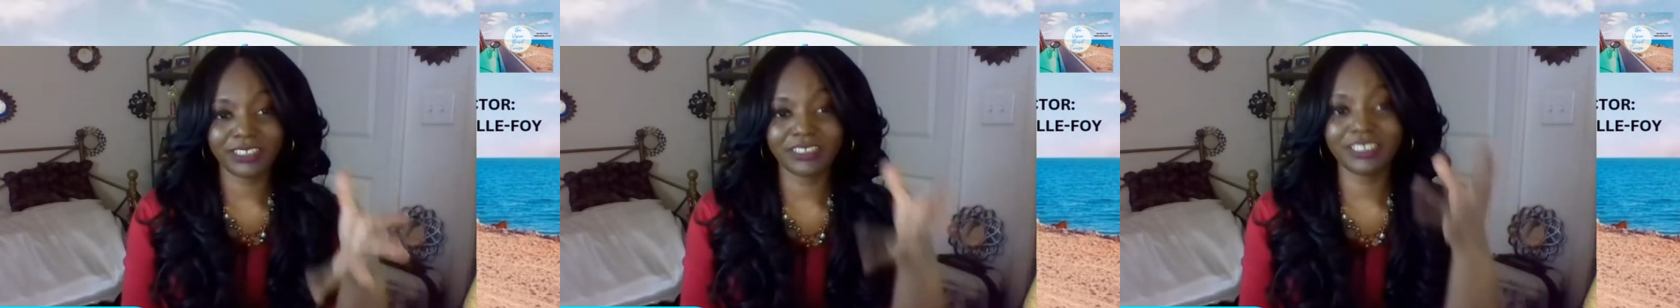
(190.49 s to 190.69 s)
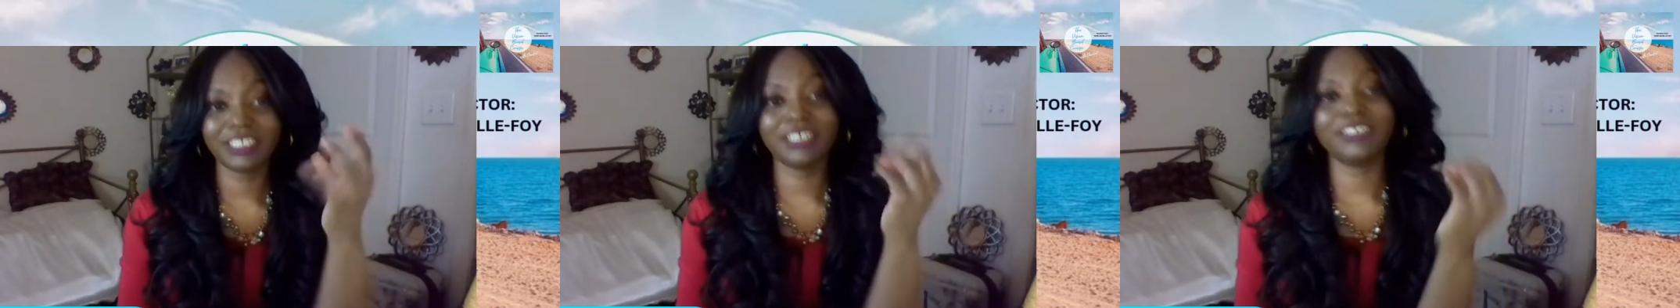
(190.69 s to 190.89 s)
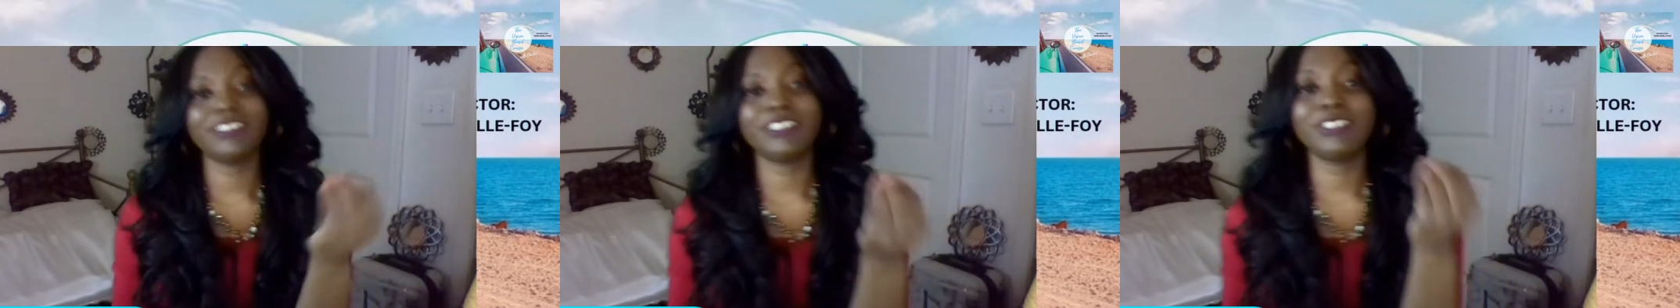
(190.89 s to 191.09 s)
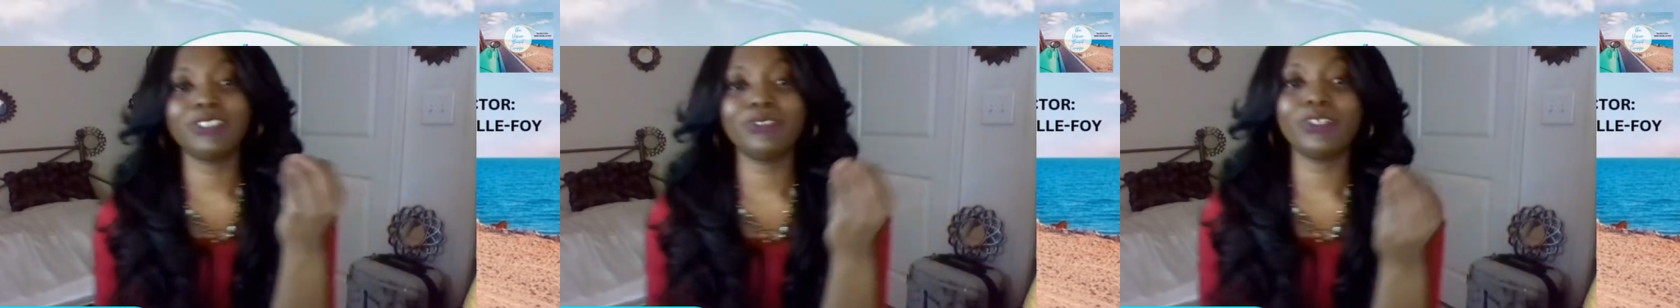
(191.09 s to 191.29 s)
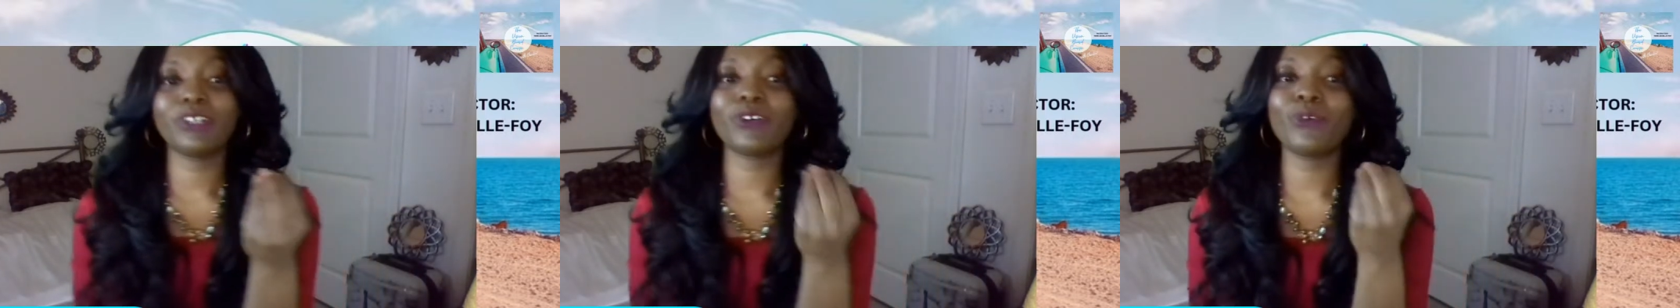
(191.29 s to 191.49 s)

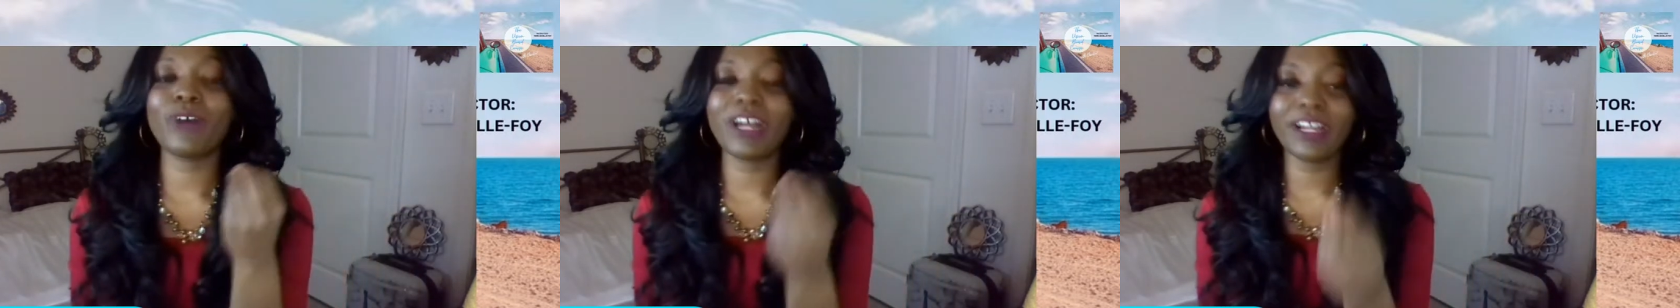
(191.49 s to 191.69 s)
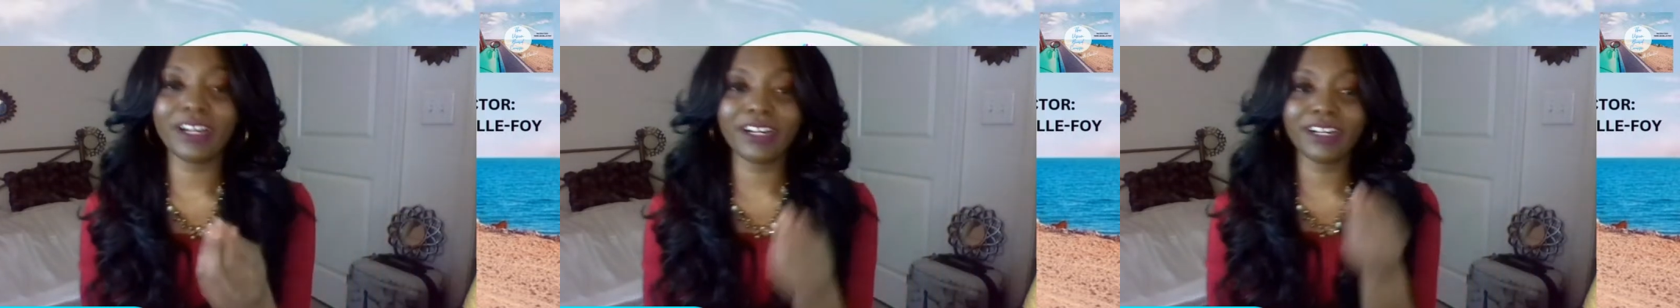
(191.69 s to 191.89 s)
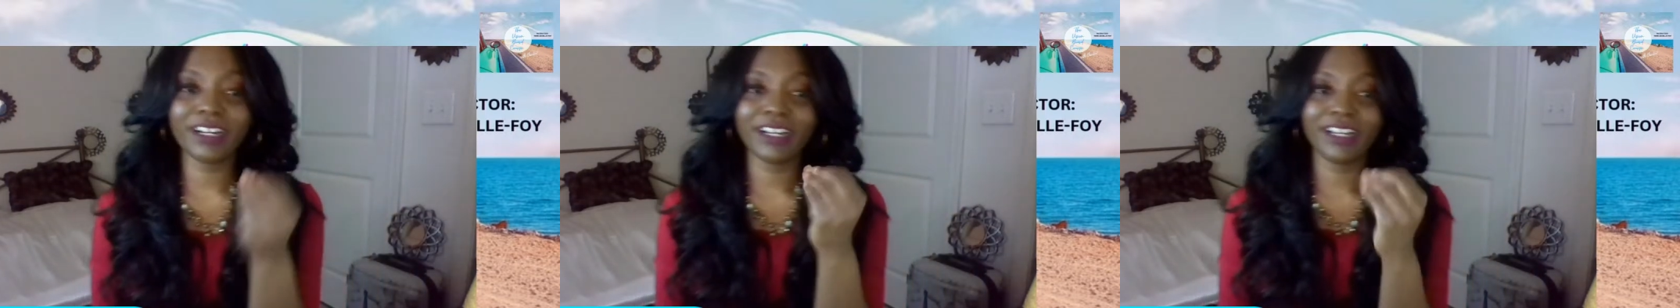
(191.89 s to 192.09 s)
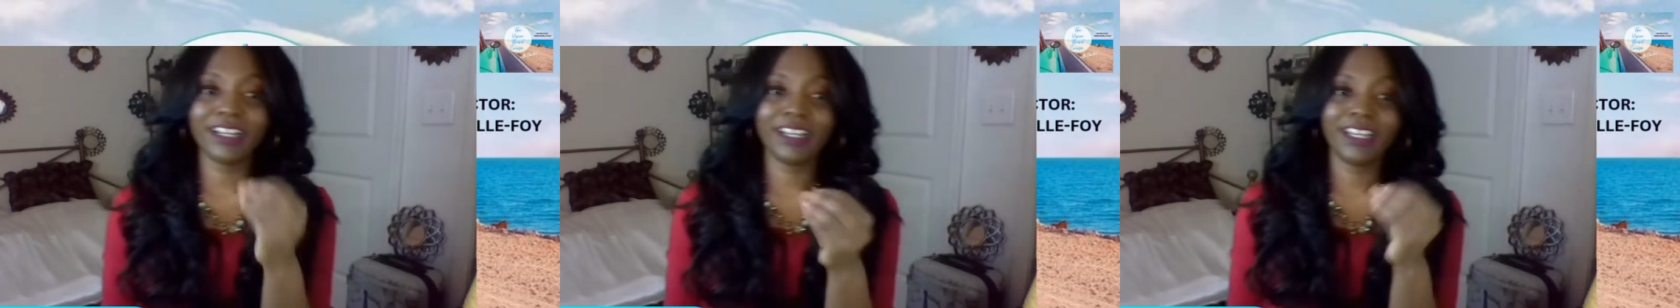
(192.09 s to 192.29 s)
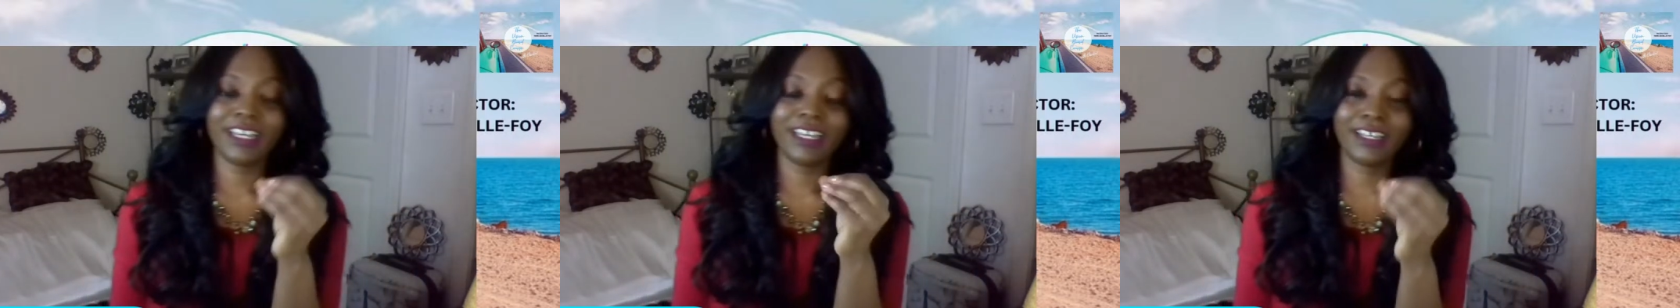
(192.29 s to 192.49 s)
to acquire
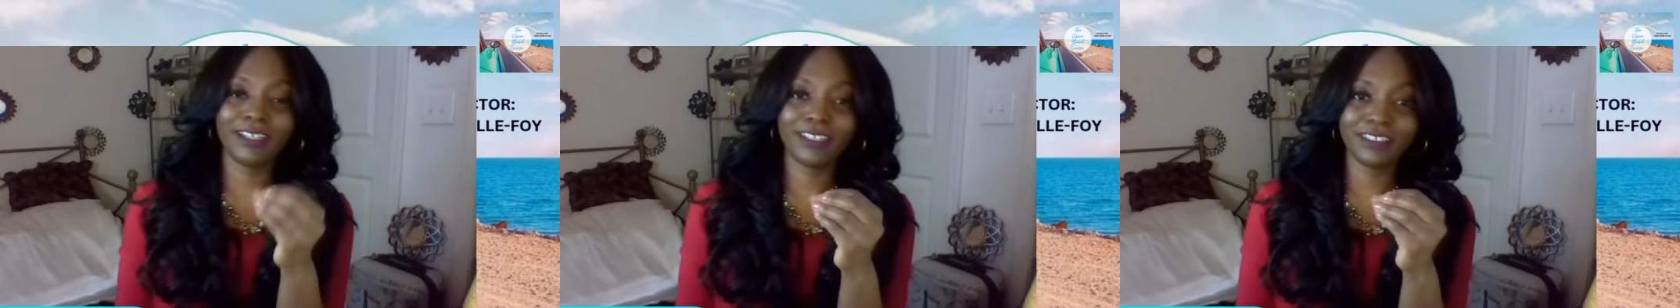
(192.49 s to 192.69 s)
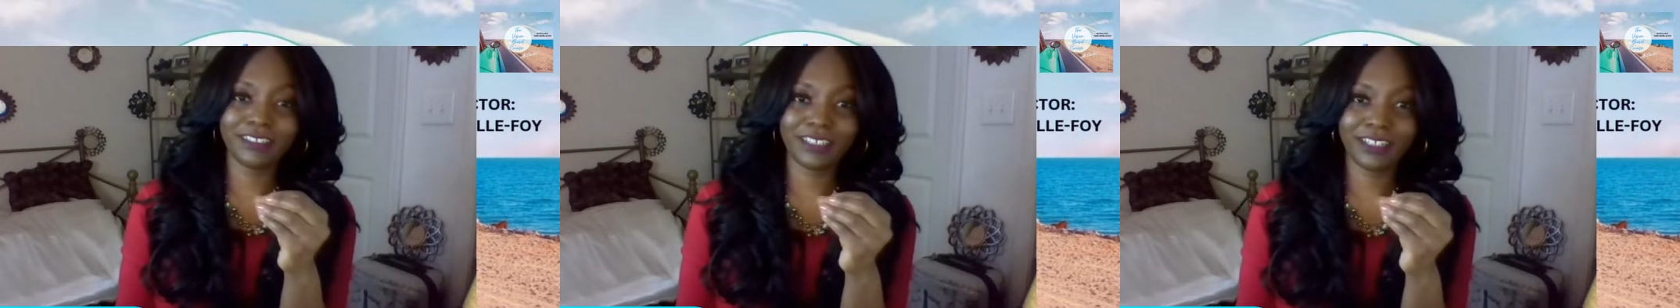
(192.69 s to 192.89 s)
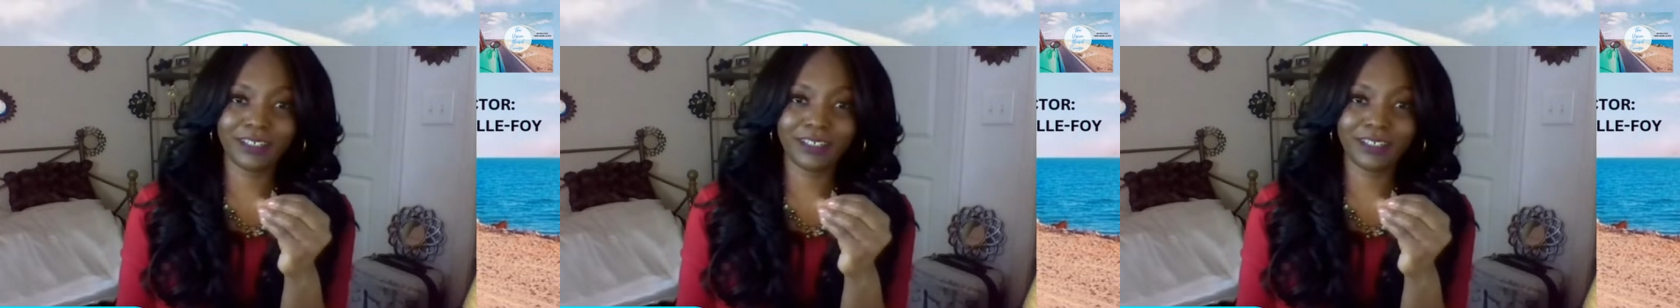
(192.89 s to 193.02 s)
and